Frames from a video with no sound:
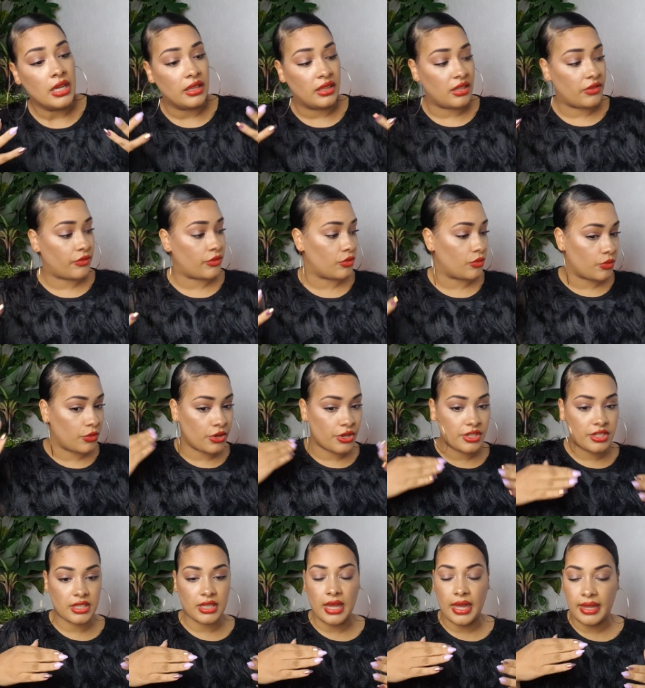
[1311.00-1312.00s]
different
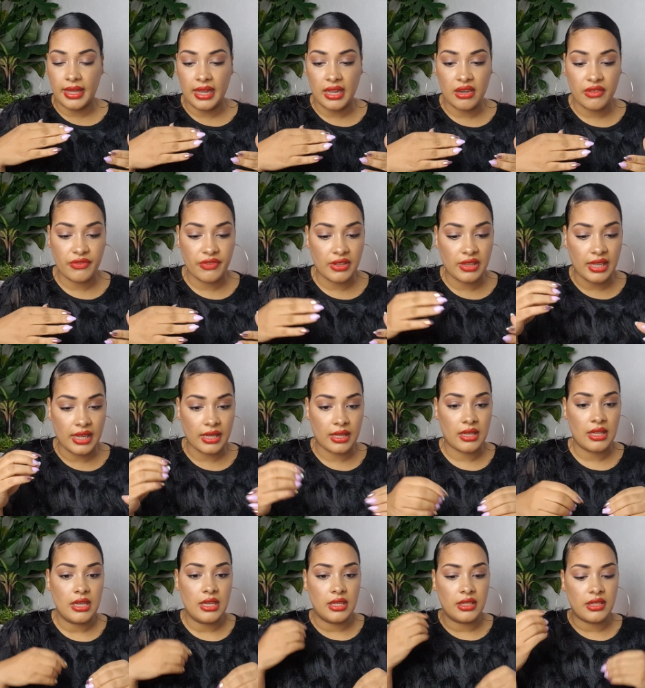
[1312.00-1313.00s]
words. I kind of feel like
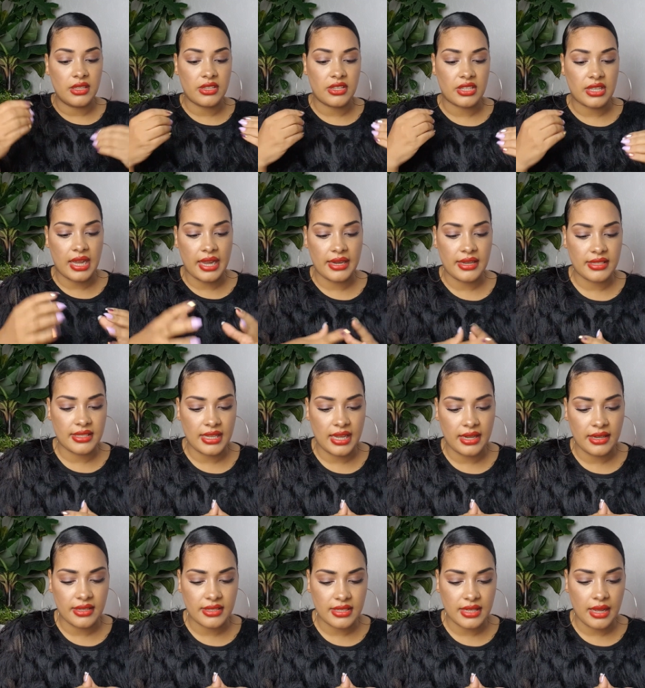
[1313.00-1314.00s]
this is kind of
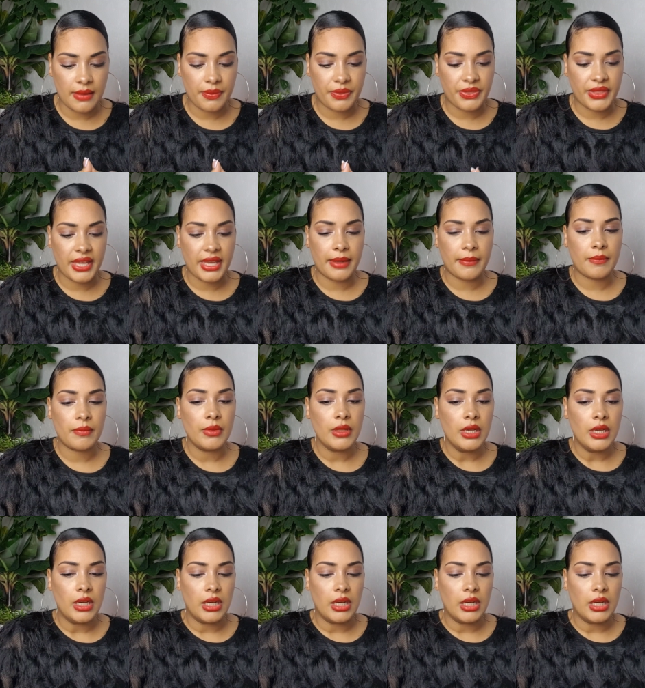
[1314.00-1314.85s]
saying the same thing.